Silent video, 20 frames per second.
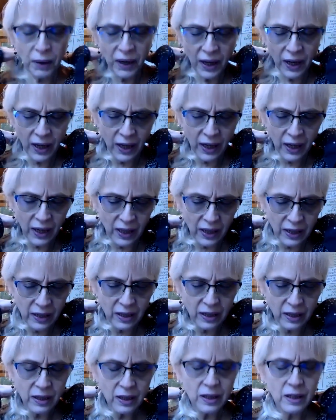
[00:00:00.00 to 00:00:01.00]

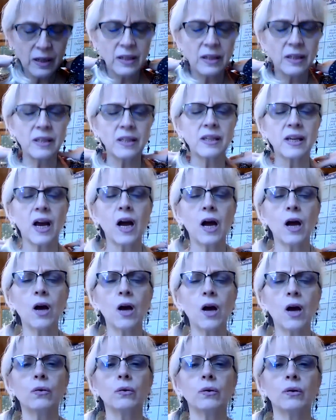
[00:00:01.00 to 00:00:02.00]
pain
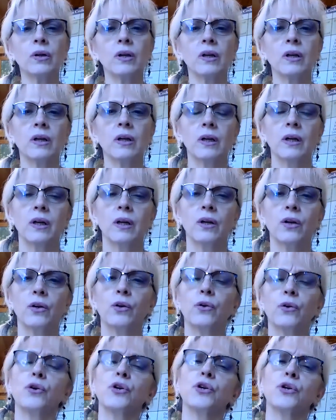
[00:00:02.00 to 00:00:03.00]
down
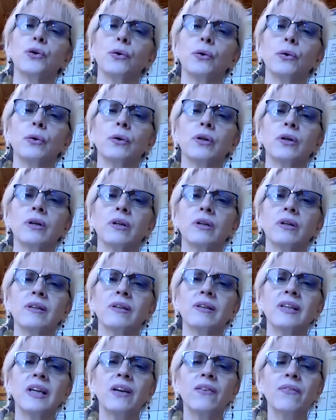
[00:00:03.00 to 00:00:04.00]
your
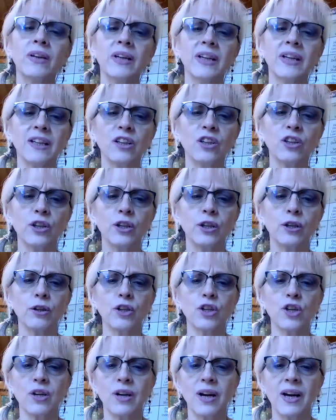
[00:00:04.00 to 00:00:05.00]
shoulders, even into your
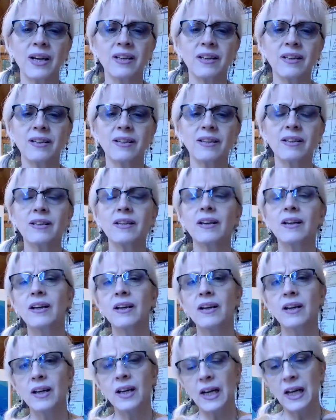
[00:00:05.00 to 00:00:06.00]
chest
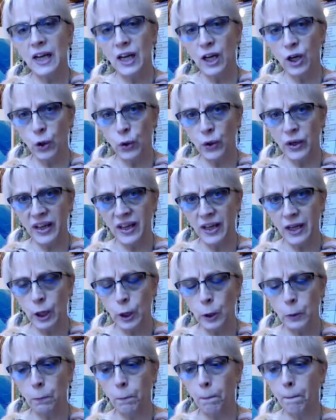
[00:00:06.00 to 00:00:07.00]

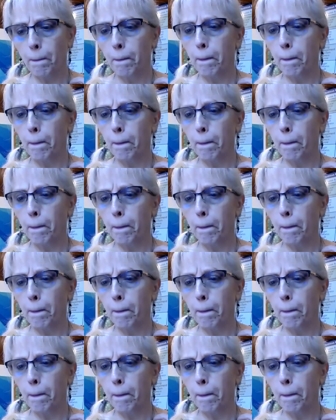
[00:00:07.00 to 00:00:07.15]
area.